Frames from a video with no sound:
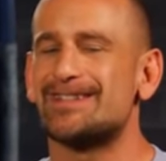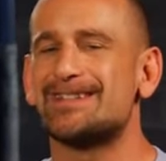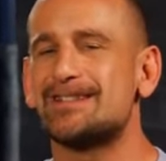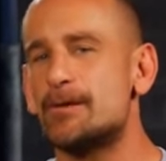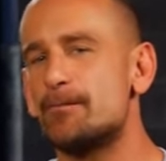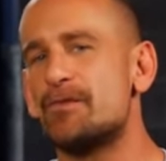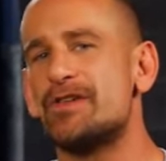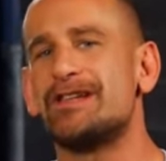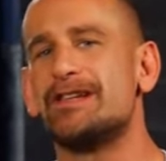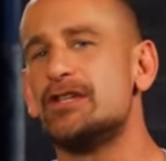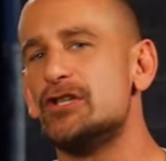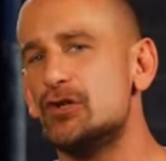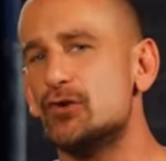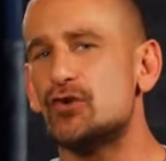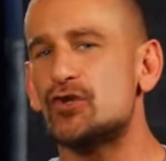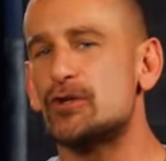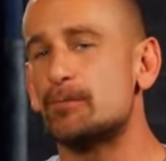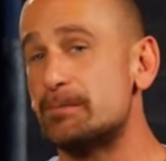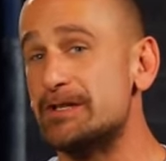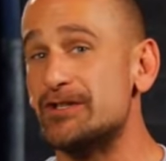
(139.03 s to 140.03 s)
is something that you
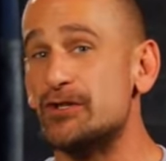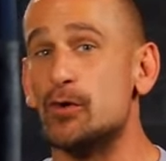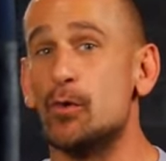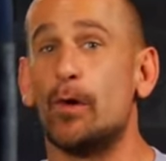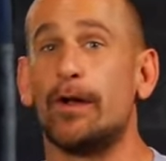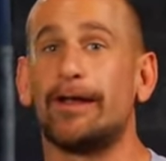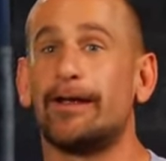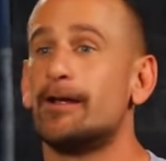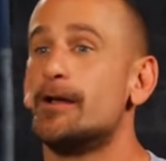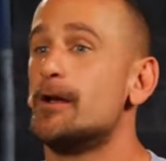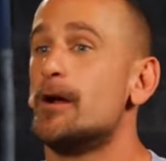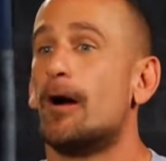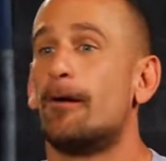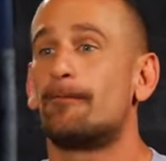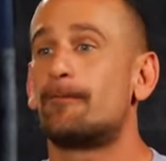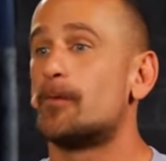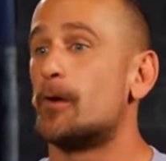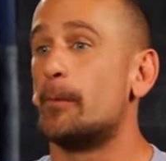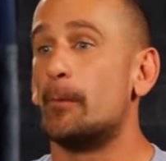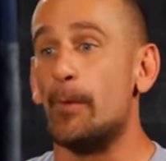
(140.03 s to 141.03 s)
should be doing
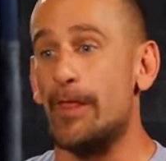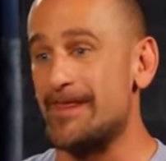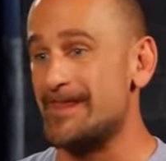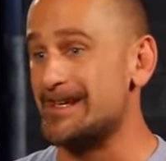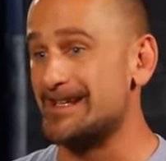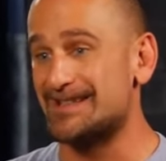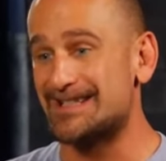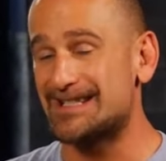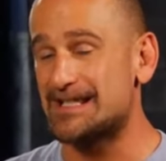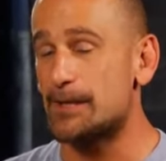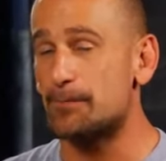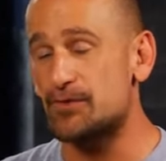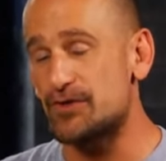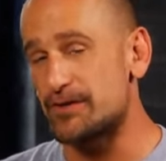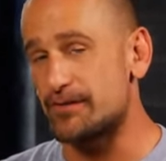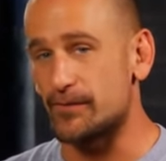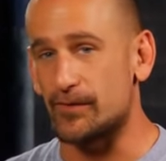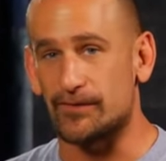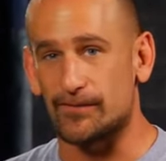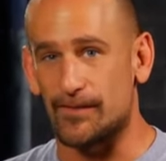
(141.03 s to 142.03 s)
from the
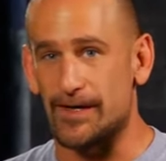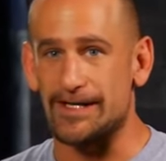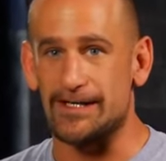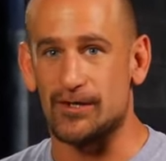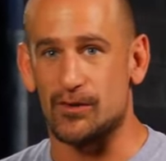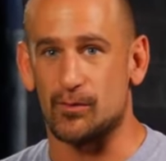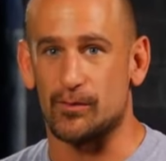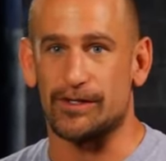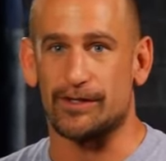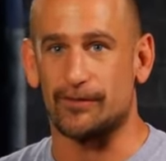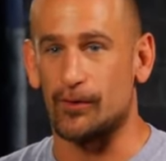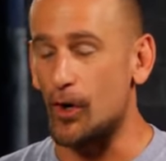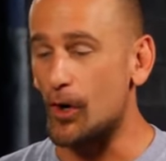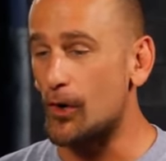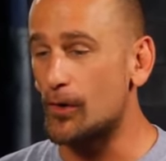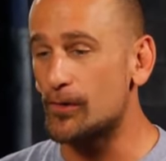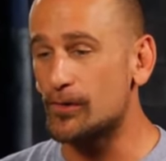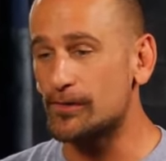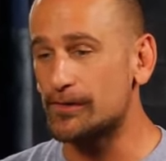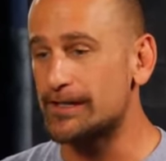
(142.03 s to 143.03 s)
inception of their fight career.
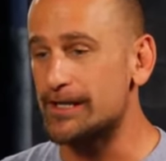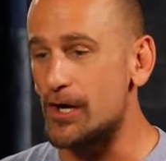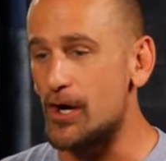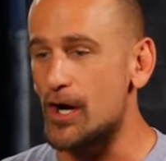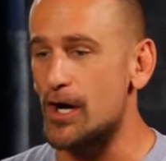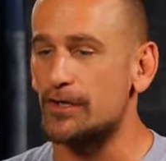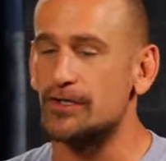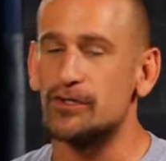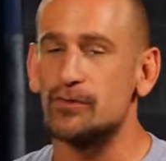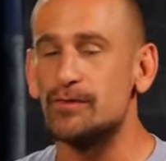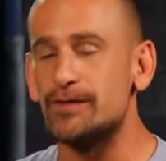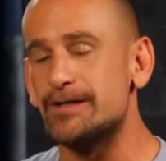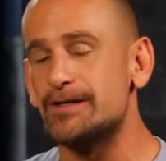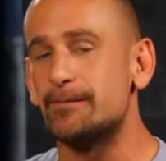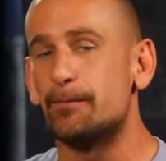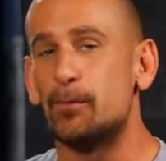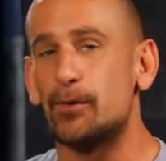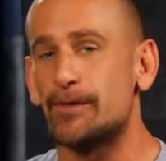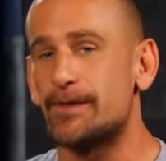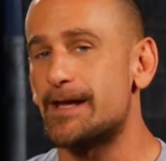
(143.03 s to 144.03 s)
Early on, you need
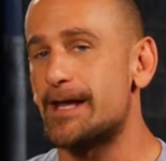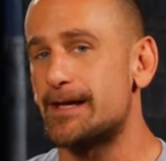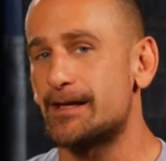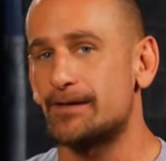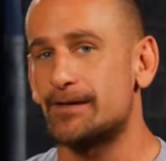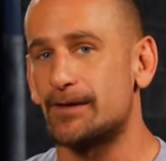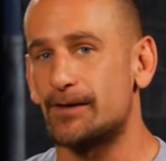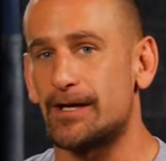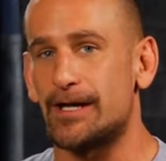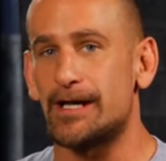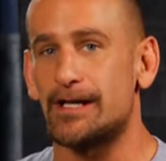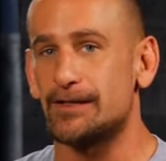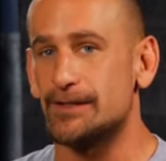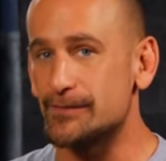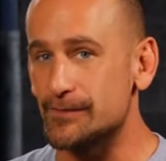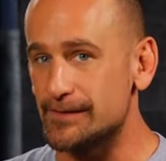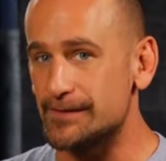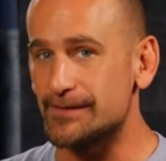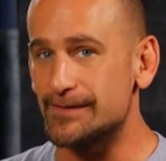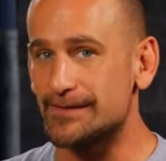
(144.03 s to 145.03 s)
to put that in their head. You
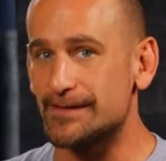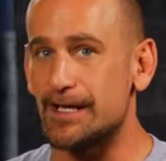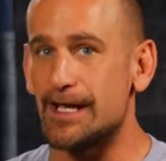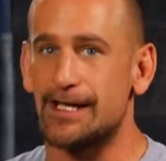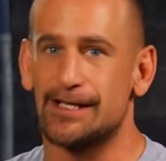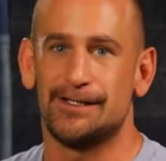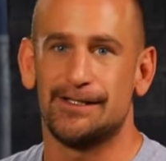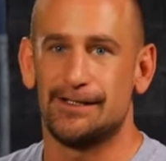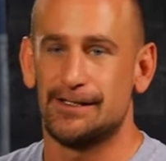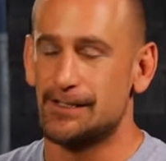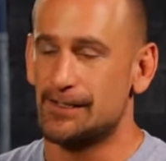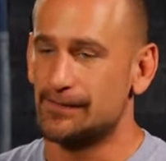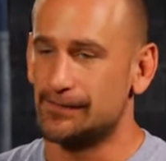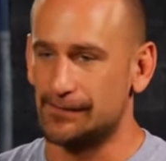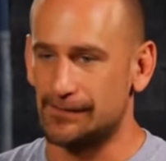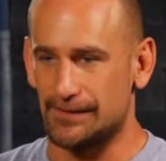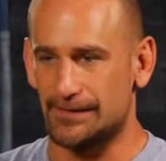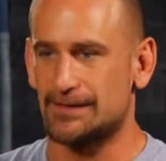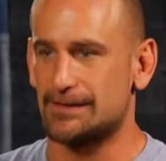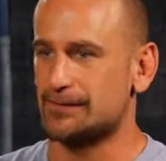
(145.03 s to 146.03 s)
need to say,
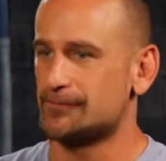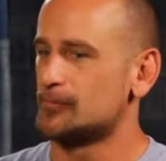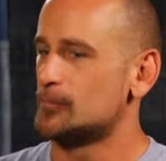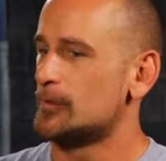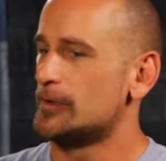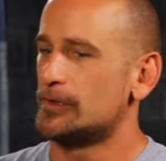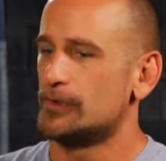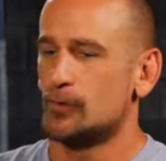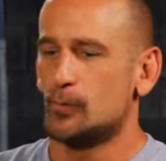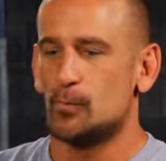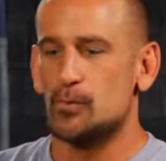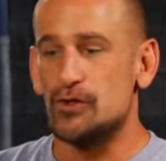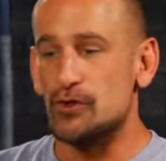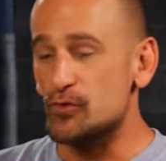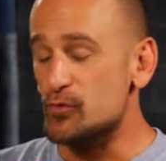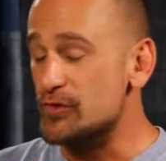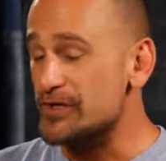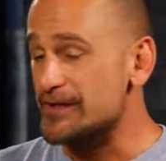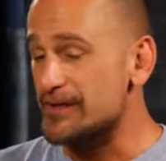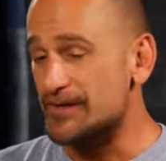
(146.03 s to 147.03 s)
listen,
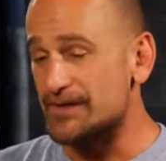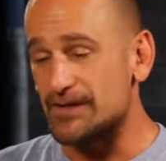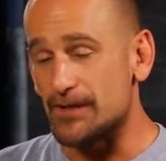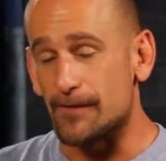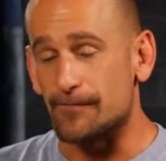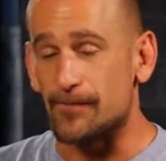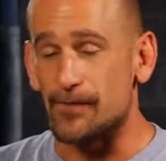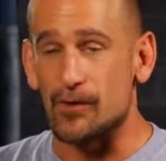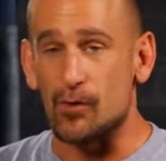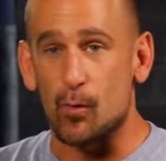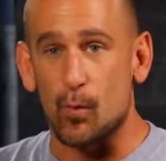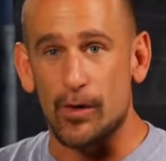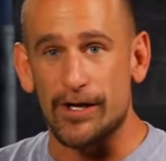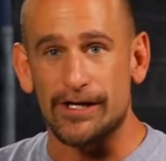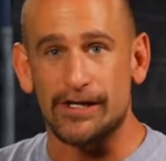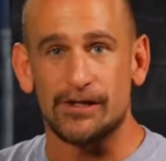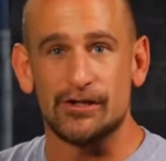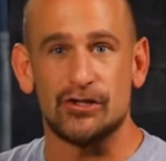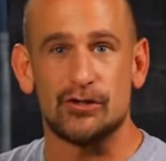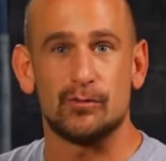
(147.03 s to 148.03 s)
you need to suffer to
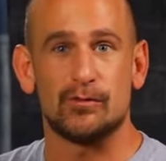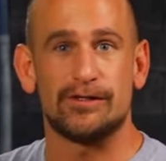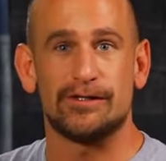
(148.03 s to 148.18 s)
win.